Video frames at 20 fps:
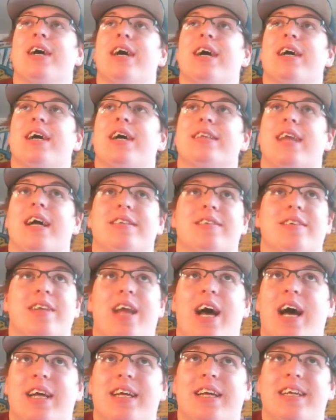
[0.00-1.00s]
That's
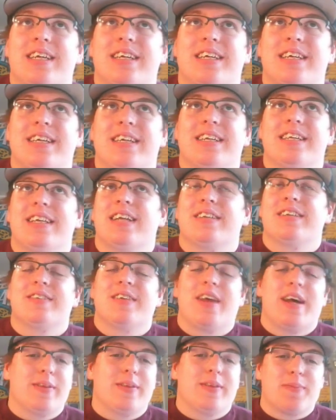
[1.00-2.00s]
not that's
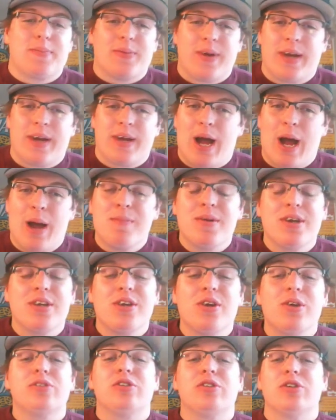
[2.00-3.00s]
not the point. I'm a
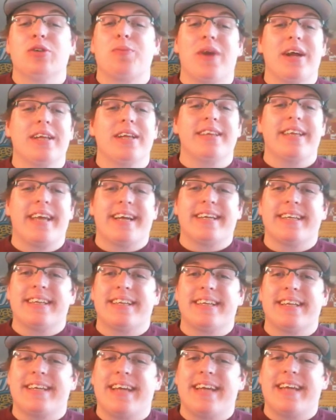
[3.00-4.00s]
YouTuber at the end of
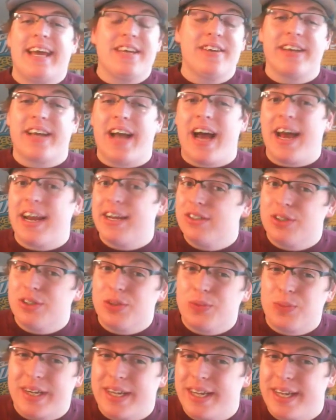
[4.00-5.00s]
the day. You gotta do
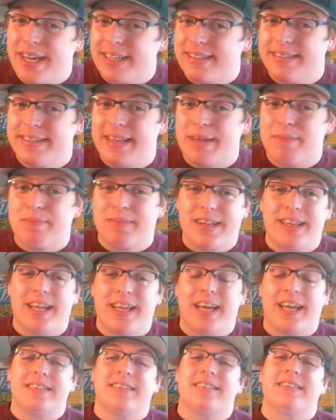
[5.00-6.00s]
what gets them
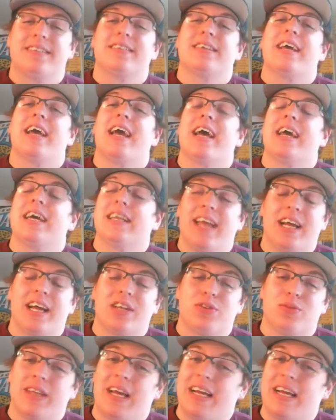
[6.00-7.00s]
clicks. And that's
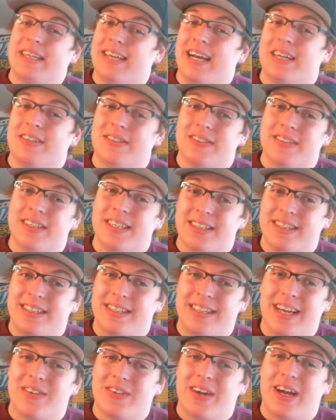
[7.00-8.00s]
what that title did. The
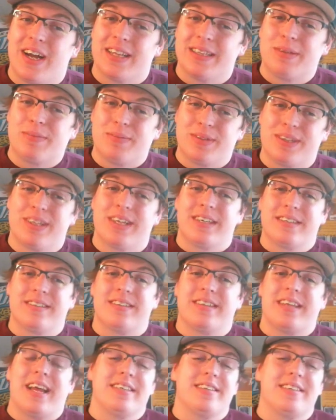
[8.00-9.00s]
title got them clicks. And
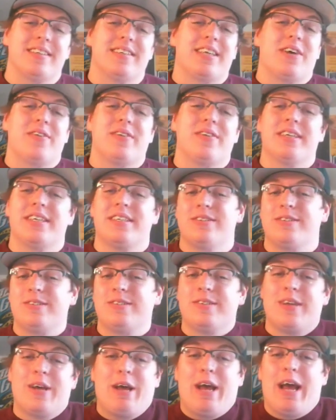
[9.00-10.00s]
that's just how it is.
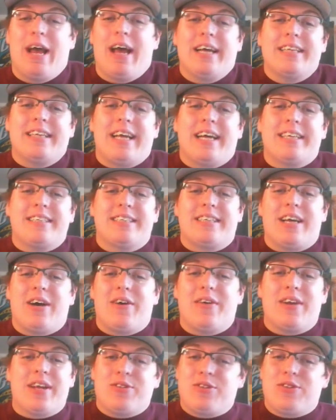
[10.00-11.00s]
That's just how it
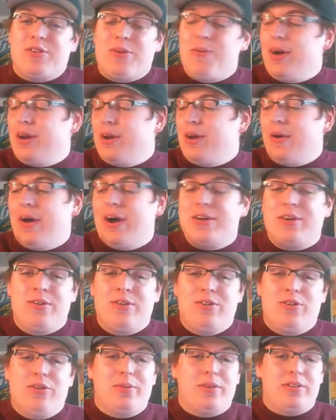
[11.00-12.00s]
is. You wanna know how
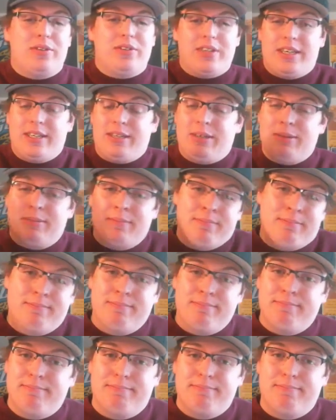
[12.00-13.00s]
YouTubers think?
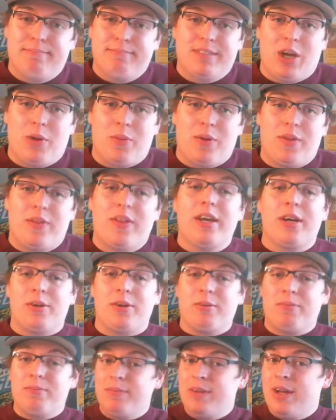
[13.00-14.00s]
That's how we think.
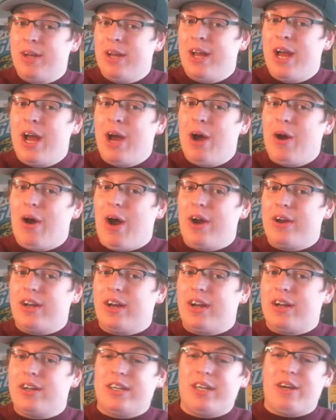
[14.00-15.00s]
Are you gonna
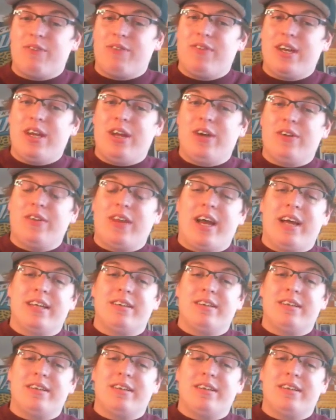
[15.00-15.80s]
click a video that